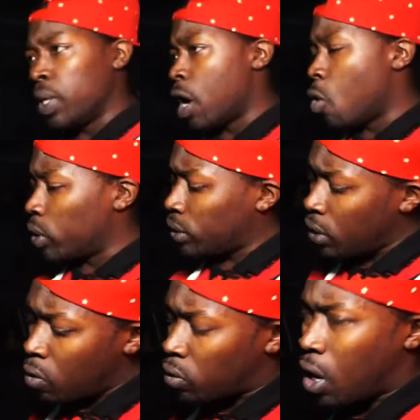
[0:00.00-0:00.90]
below with
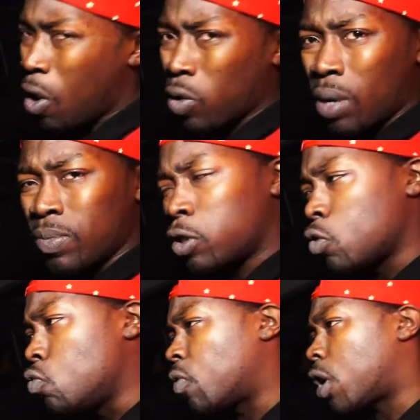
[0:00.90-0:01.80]
no coat, I'm
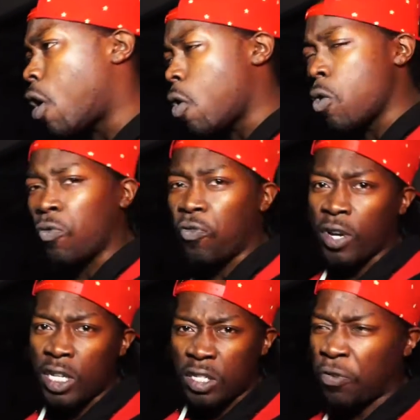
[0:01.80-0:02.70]
too cold
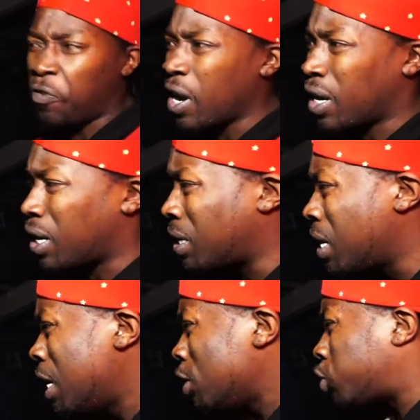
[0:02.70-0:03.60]
for this fucker.
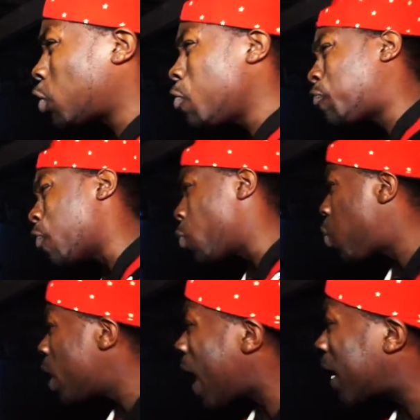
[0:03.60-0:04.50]
Shoot for
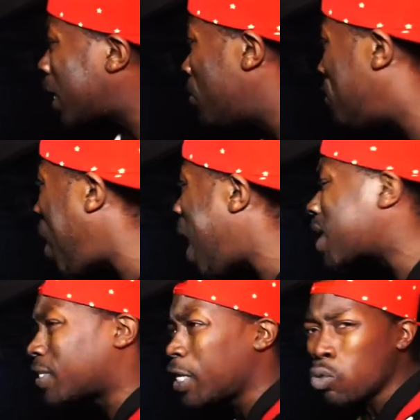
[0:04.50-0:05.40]
what I can
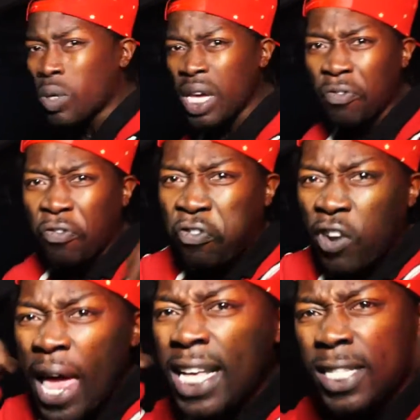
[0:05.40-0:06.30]
box, he'll get
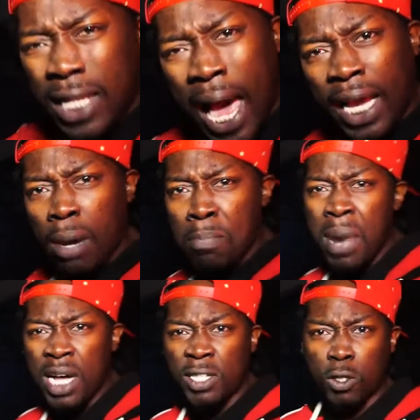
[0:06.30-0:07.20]
flexed like a
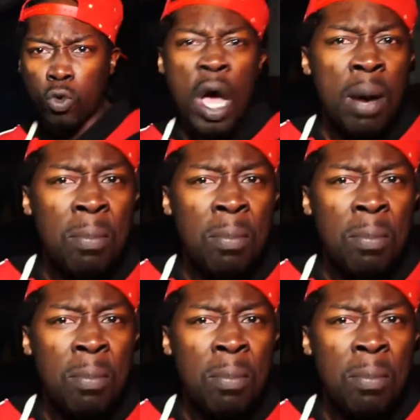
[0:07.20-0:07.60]
muscle.